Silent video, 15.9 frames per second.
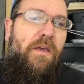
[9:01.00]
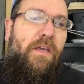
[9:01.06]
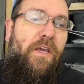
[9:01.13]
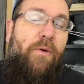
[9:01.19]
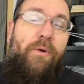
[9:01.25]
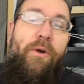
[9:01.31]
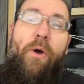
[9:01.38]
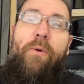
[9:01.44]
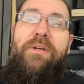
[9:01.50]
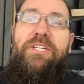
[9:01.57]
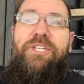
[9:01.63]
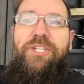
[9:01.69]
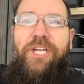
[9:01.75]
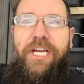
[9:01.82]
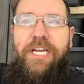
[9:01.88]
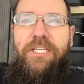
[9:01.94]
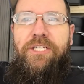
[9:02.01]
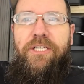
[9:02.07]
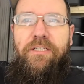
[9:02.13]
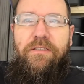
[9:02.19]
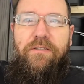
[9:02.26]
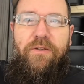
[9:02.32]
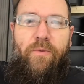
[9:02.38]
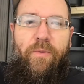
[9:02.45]
it would always change
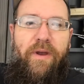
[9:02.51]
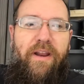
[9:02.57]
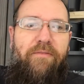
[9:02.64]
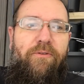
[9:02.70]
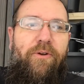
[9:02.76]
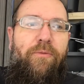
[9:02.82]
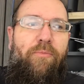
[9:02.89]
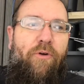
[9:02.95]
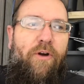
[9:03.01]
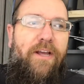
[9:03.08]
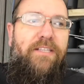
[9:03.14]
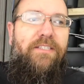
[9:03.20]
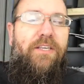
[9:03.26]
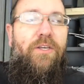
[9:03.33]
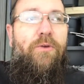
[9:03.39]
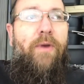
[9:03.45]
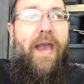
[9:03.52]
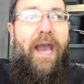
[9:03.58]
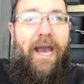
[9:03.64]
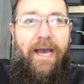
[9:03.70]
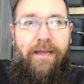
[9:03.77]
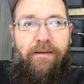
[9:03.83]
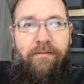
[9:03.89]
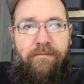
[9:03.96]
it to whatever the price that you had,